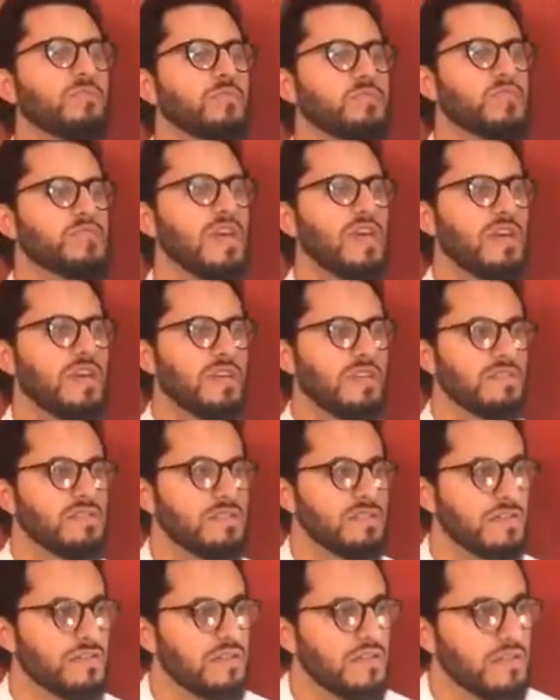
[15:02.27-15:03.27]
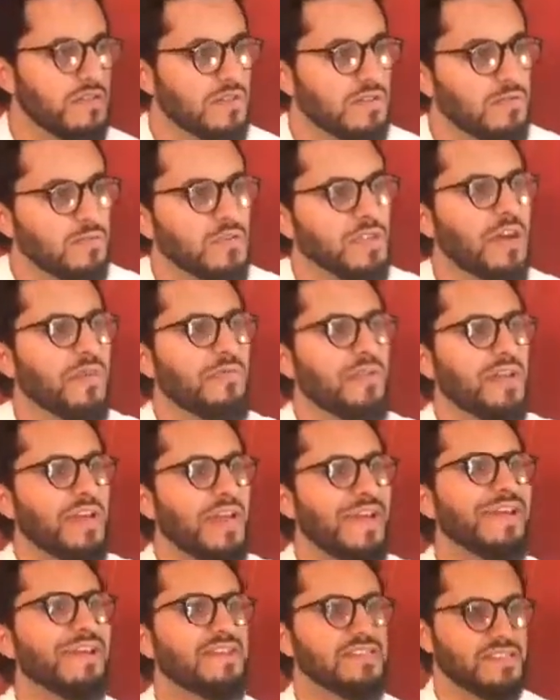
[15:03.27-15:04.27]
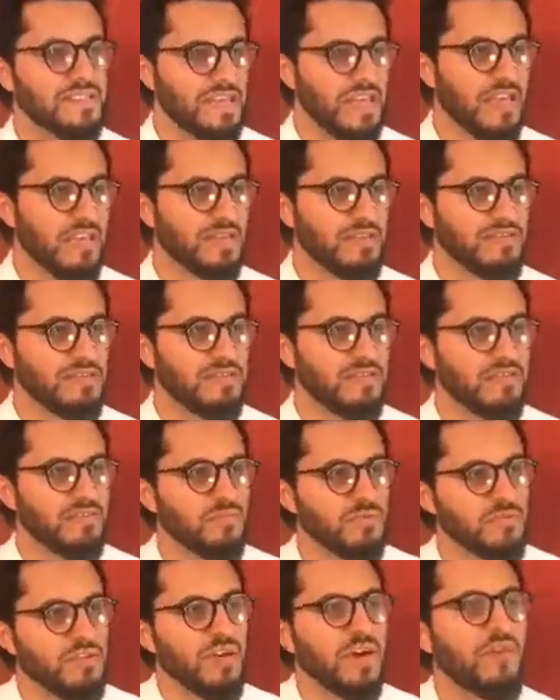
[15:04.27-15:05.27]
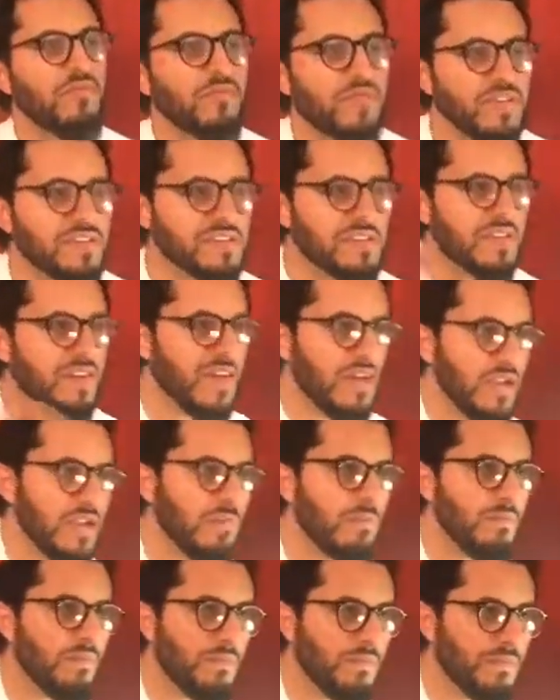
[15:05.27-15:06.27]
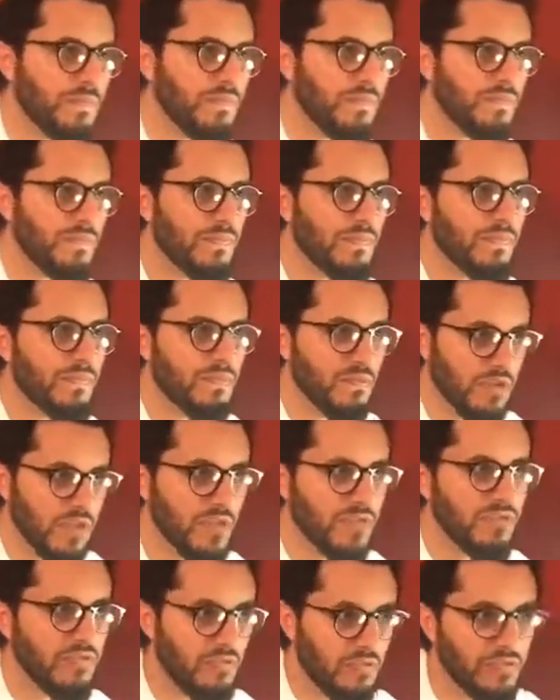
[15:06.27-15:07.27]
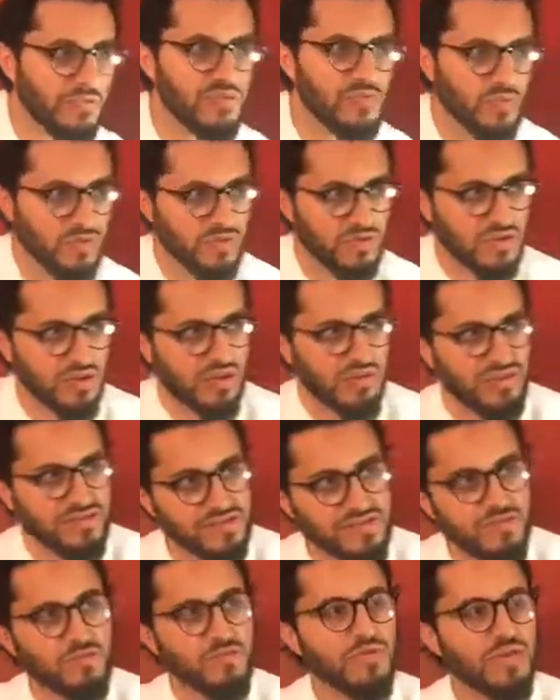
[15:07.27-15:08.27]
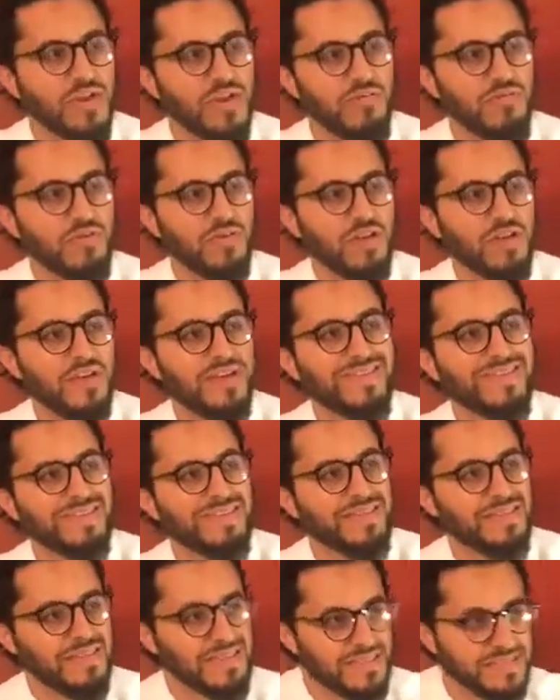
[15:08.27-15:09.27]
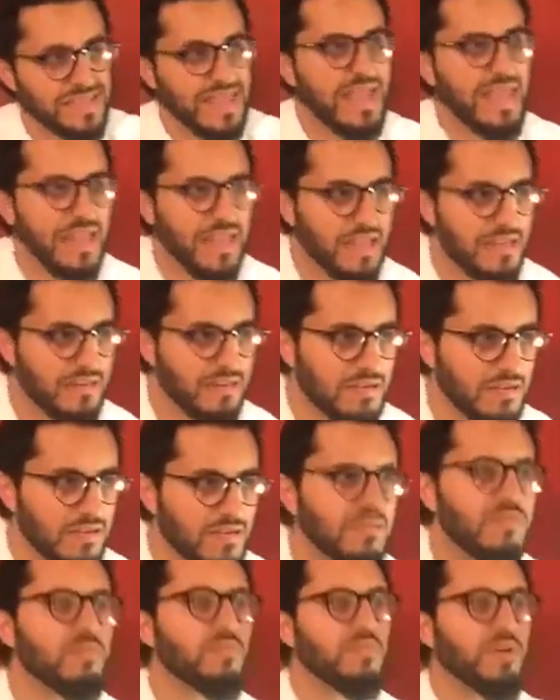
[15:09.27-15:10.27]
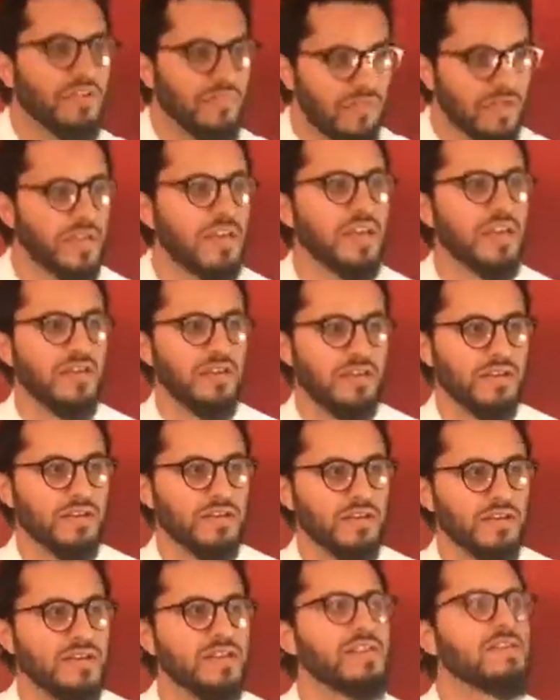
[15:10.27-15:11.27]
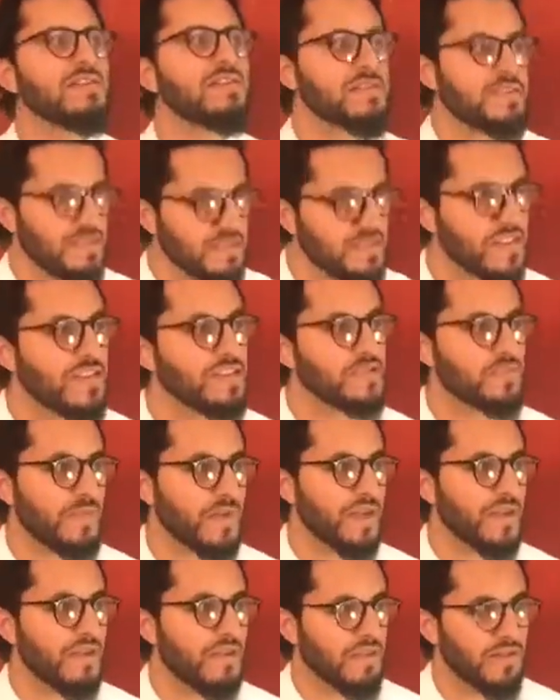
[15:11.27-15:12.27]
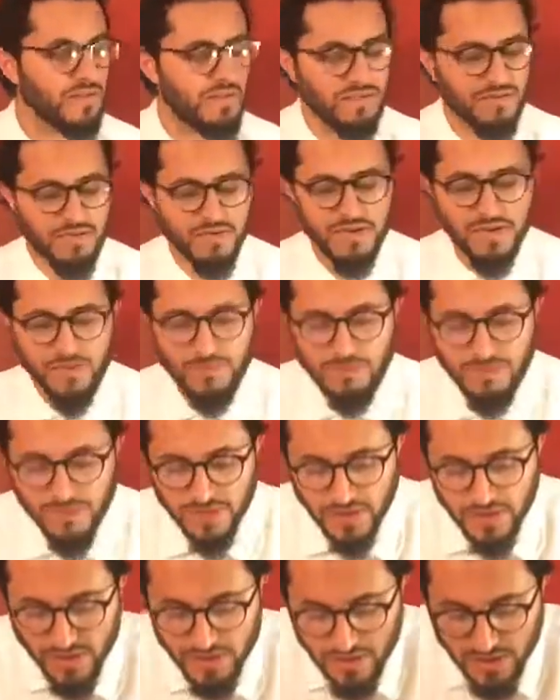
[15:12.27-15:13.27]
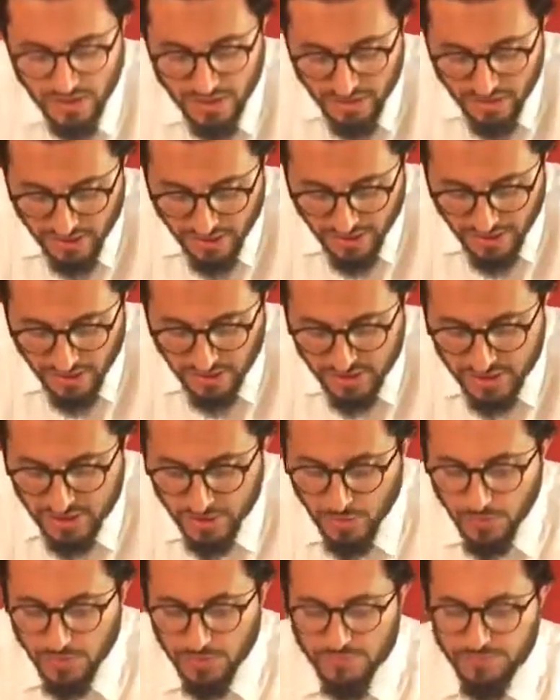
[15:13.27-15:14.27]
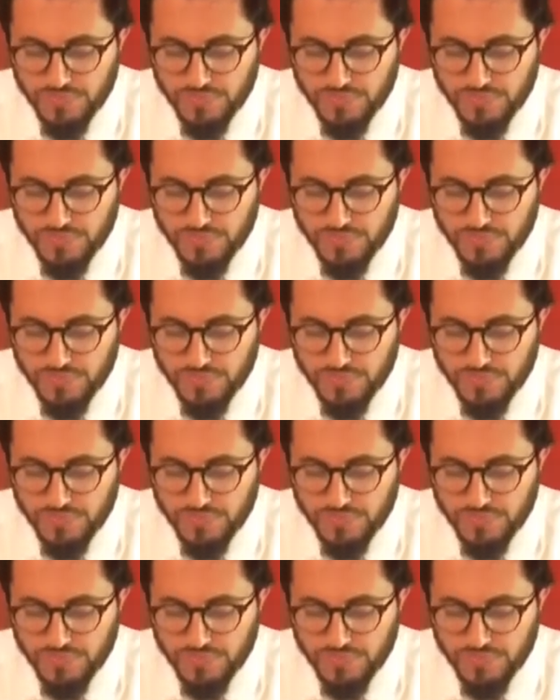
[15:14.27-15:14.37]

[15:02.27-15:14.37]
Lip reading: Zayd, the mudaf ilayh is Zayd. The mudaf is qalam. Right? The first word there is the mudaf. Zayd is the mudaf ilayh. Is his pen. Okay? So